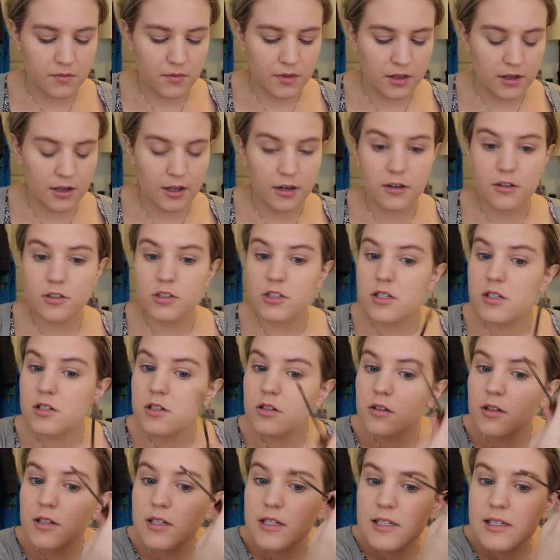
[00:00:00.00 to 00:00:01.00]
And then I'll just
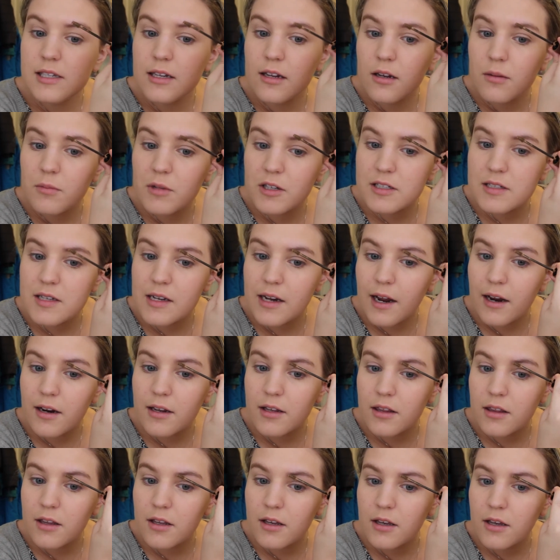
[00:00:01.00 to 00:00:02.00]
do the same
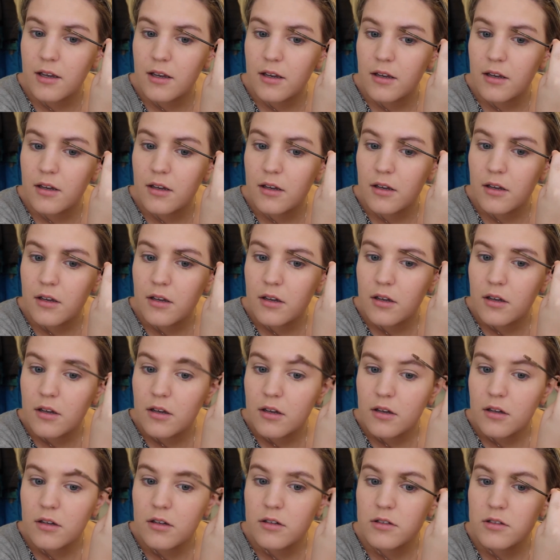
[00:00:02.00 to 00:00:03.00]
exact thing
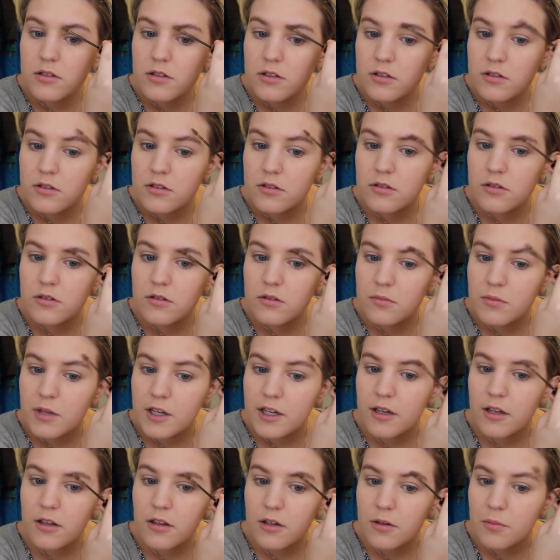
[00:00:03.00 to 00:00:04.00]
to
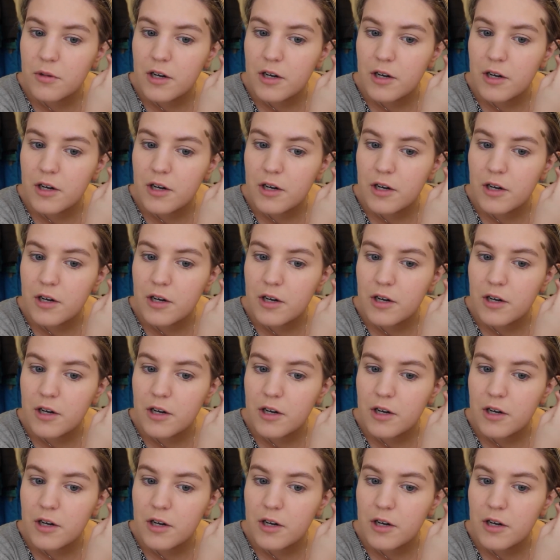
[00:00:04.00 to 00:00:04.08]
my other